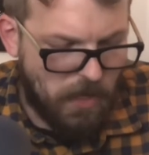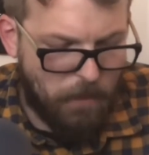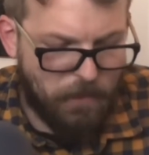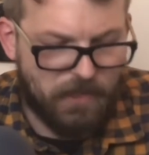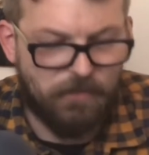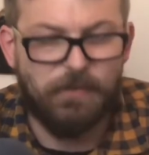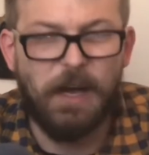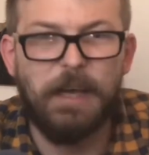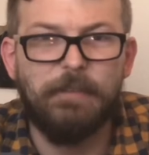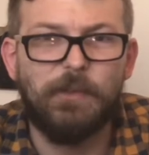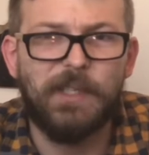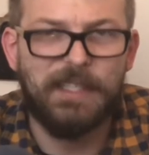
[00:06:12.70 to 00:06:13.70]
has
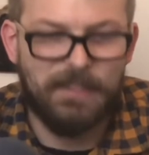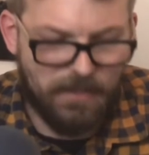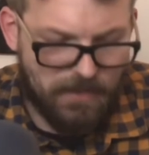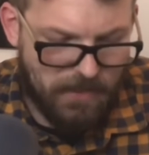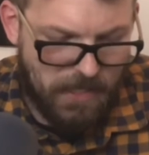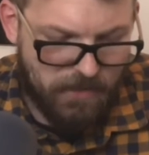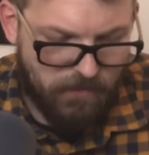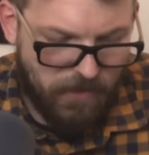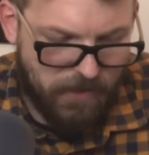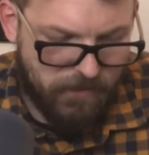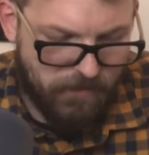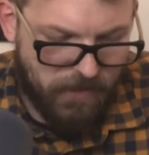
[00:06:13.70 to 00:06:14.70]
5 wins in his last
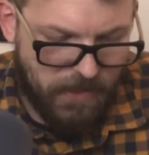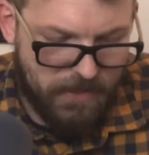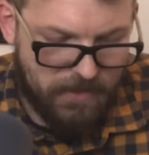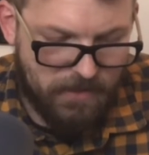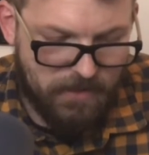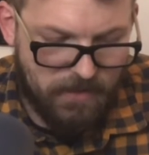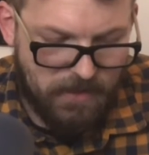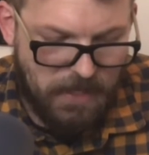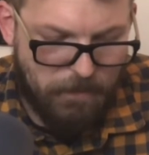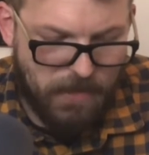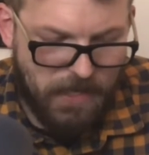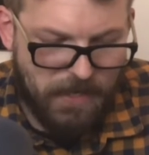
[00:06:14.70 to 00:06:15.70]
5 fights, and
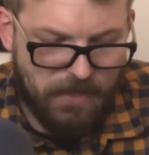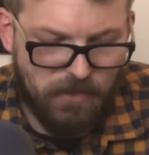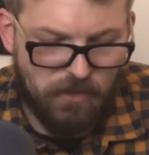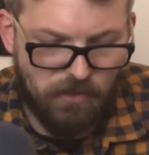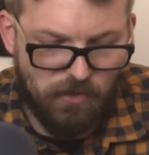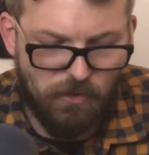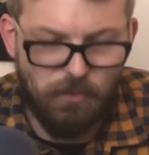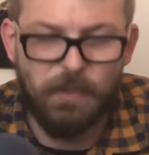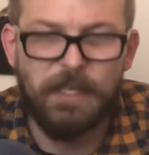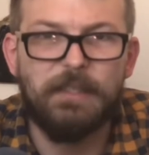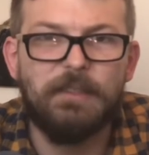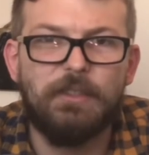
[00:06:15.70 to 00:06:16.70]
Stamann has 2
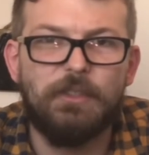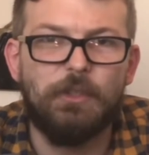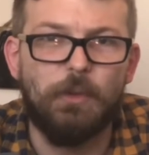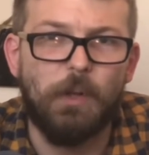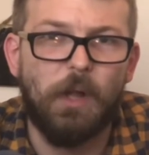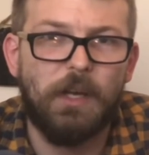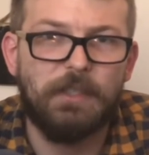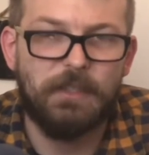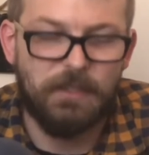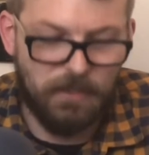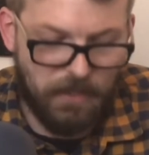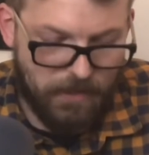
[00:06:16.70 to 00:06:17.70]
wins, 2
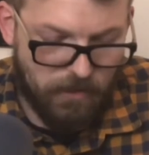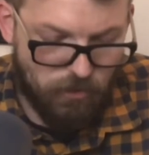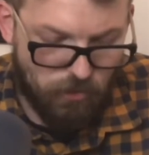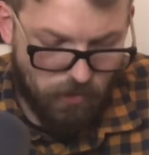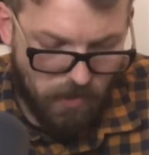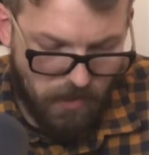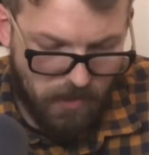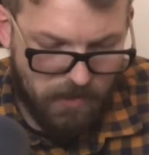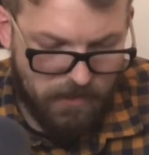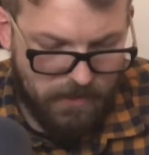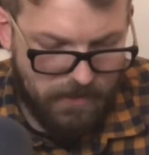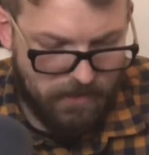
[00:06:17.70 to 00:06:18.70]
losses, and a draw
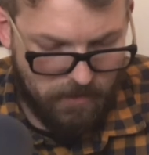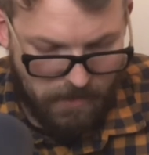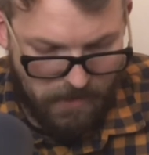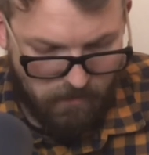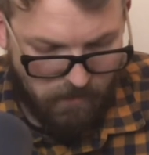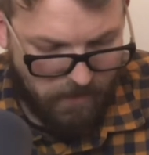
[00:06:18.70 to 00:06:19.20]
in his last 5